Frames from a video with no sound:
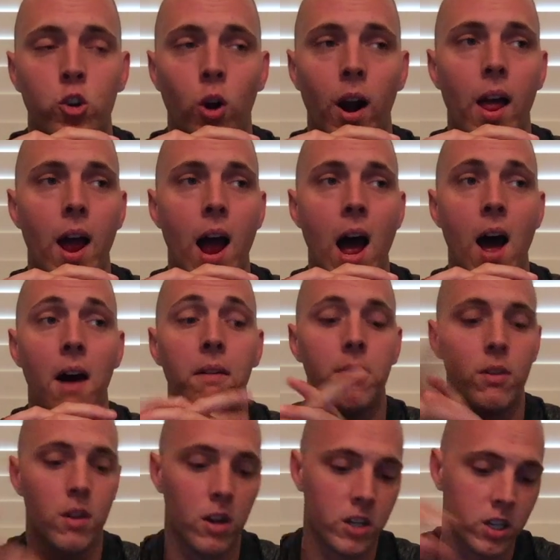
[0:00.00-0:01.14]
to have
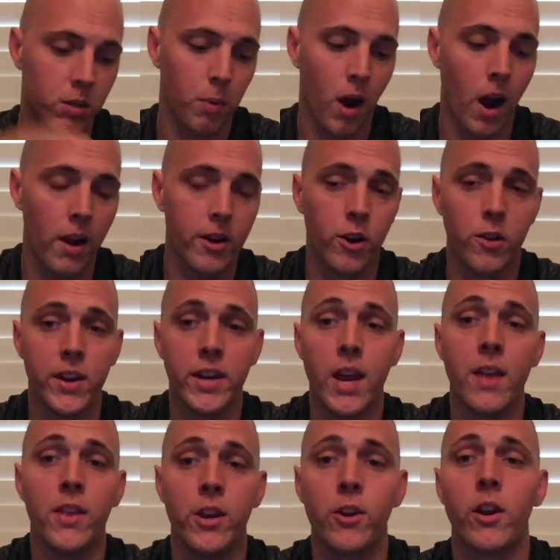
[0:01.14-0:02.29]
a spot during the day
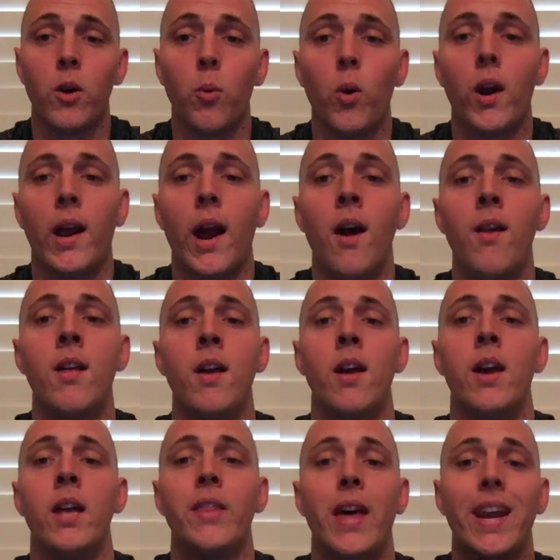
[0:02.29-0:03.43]
that you're going to work out,
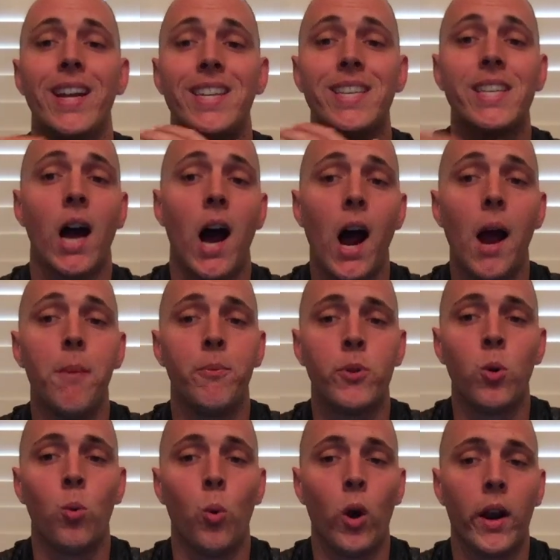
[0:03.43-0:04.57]
that it's time
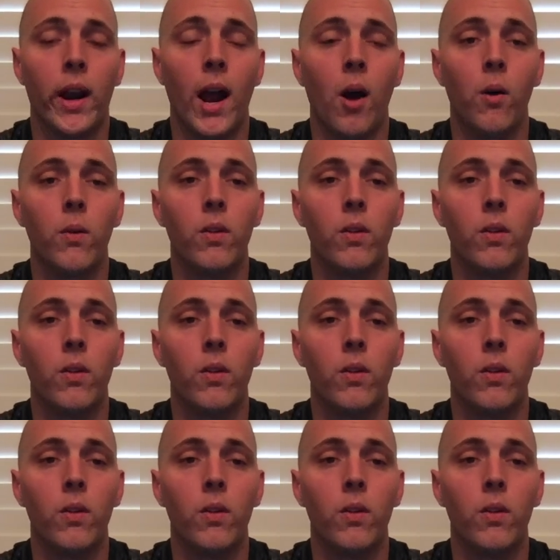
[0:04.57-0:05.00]
to work out.